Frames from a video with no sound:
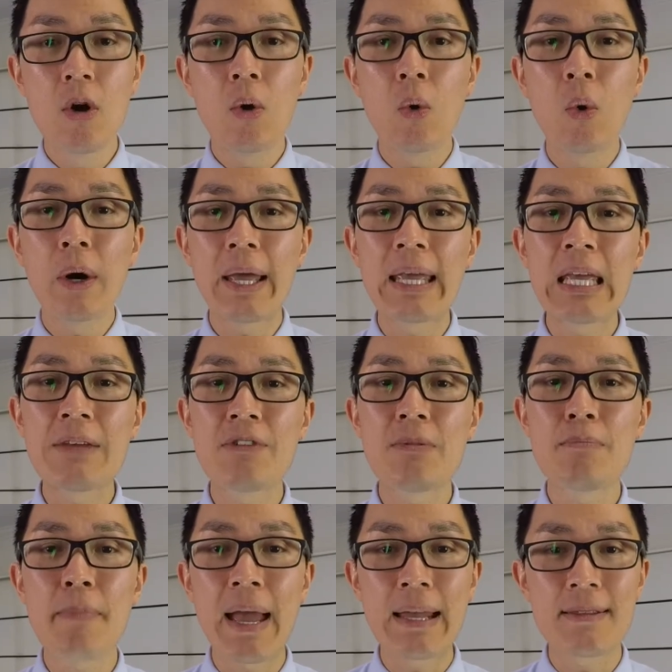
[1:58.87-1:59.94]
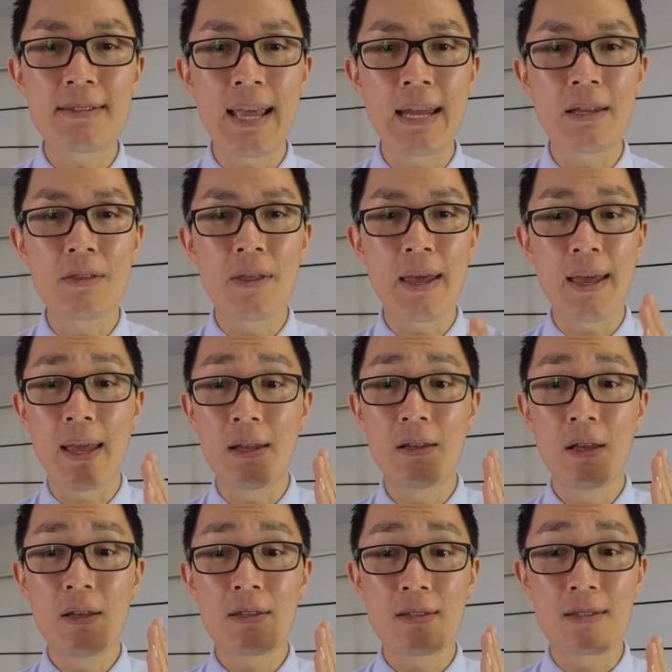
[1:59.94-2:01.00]
or even maintaining the head
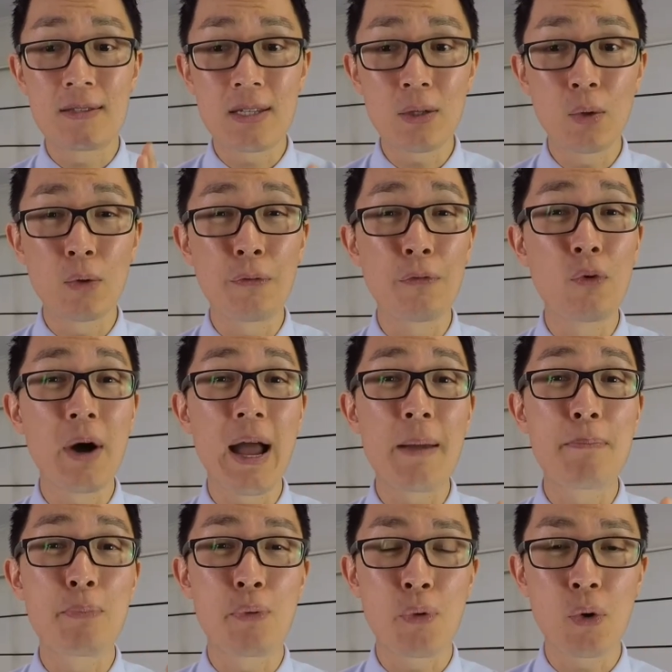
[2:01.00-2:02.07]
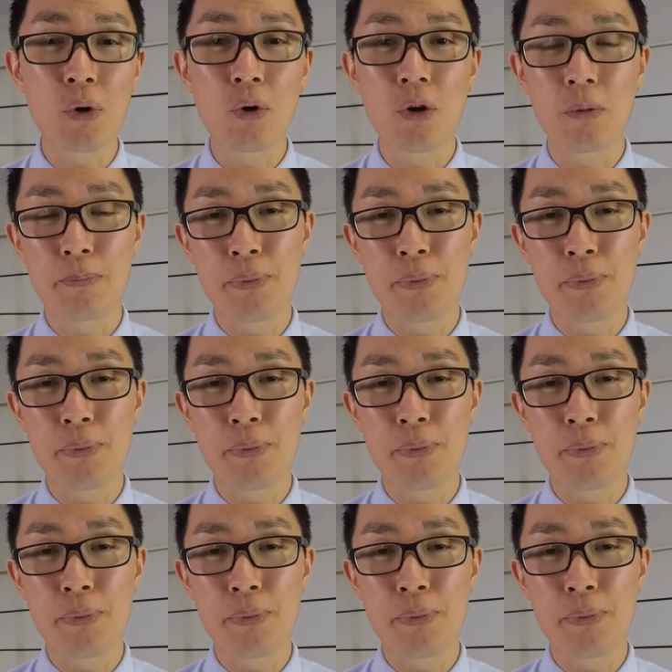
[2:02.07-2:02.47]
still for a prolonged